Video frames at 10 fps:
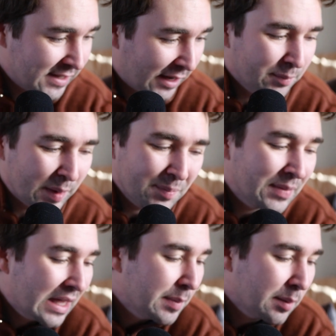out, but
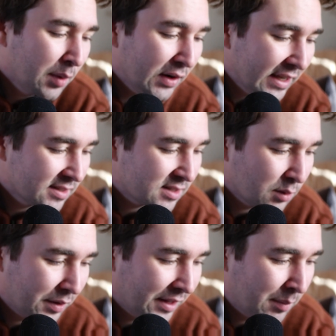maybe Maria's the
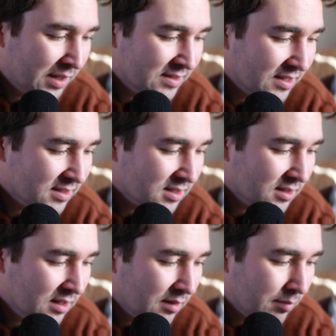one that misses.
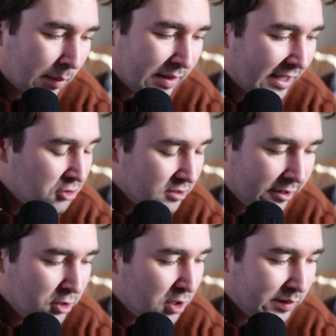Maybe
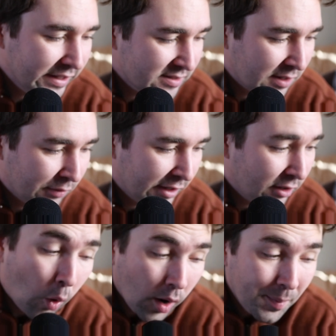Angelina Jolie isn't real.
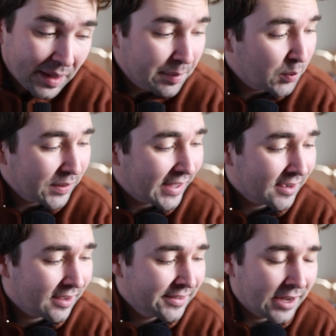Or maybe we get
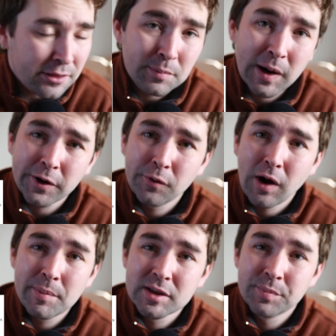another Margot
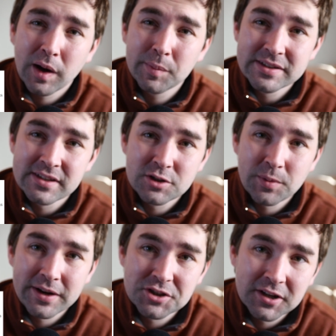Robbie and Barbie
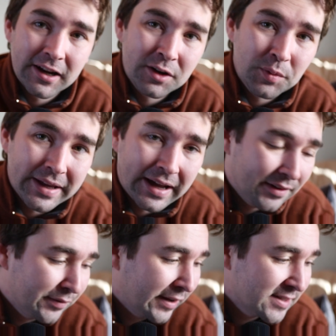situation and we
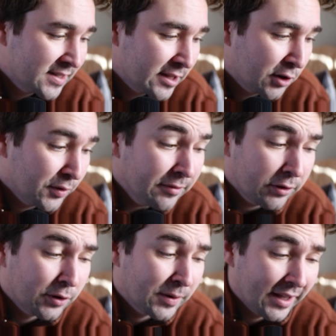have Cynthia
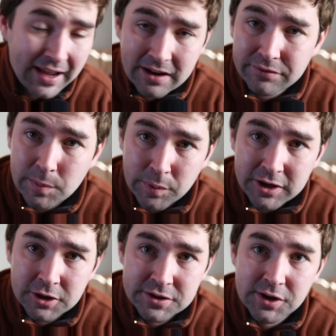Erivo get every
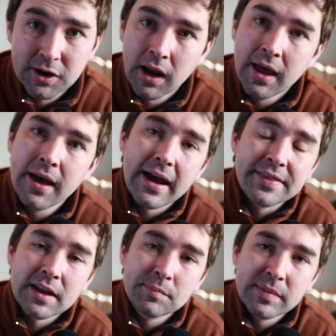precursor and
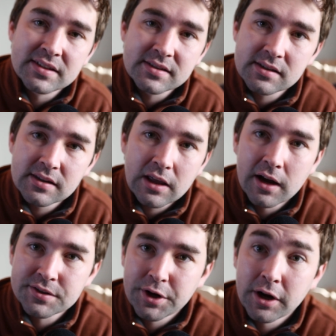then miss the
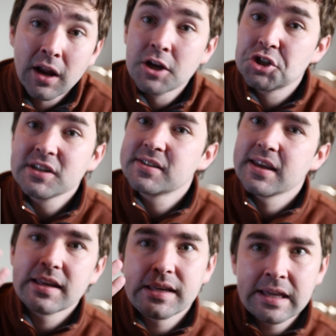Oscar. She's
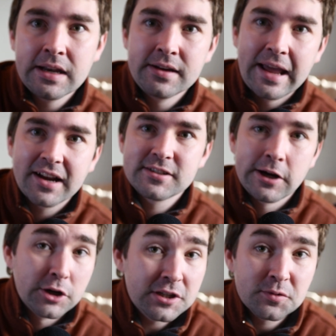in next
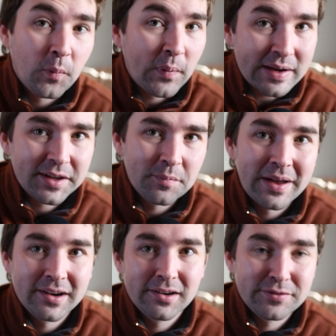year. She's win
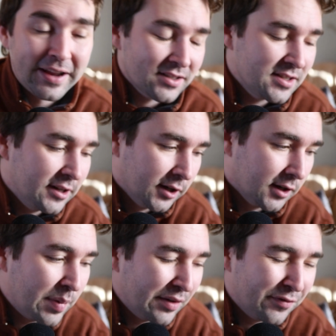competitive next year.
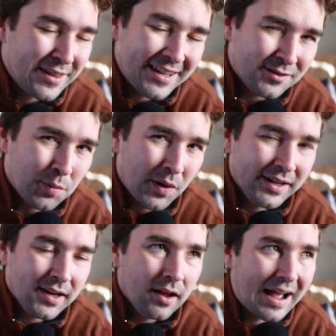But for this
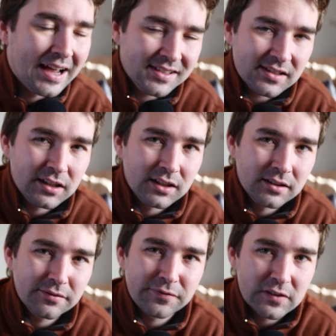one, I
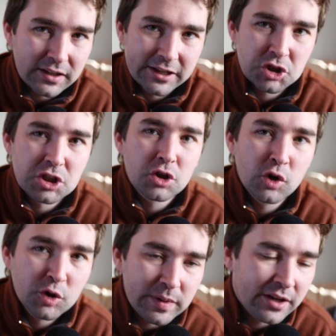still feel like she
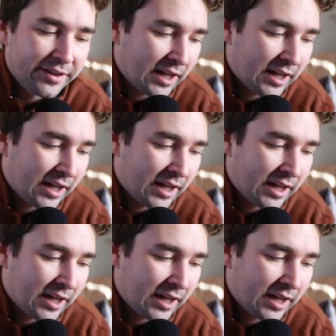could be on the